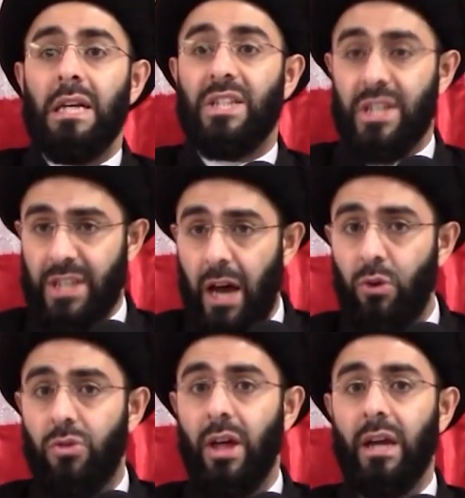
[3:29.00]
Is this how
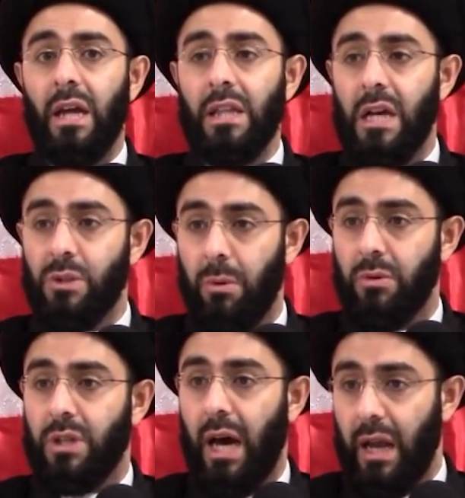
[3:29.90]
you thank Allah
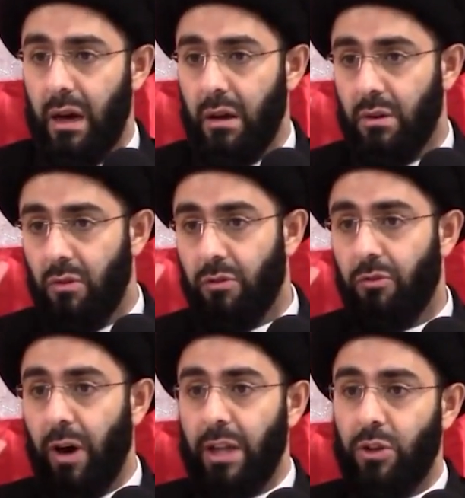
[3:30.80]
subhanahu wa ta'ala for,
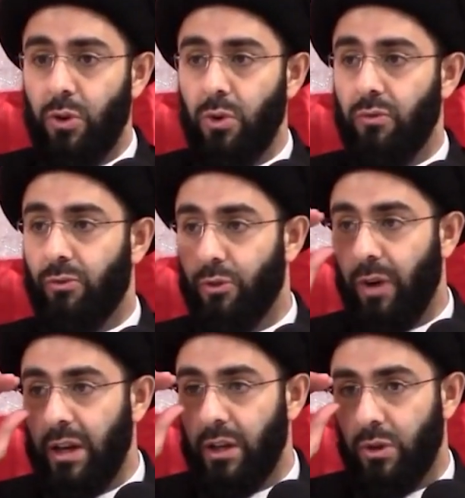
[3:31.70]
find you, for
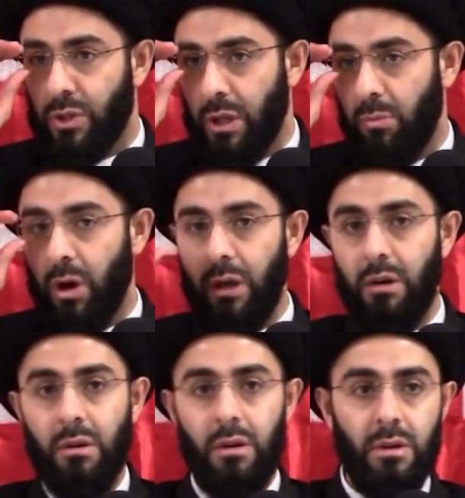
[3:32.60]
finding you
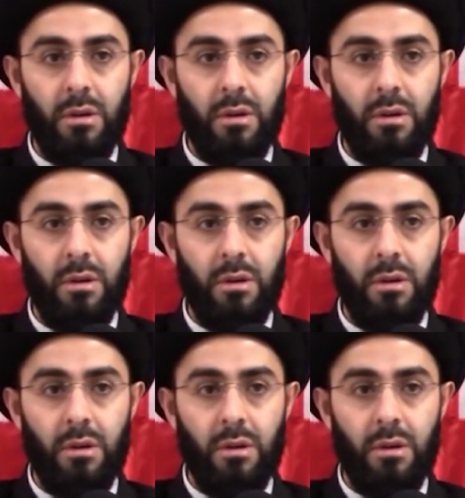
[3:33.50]
someone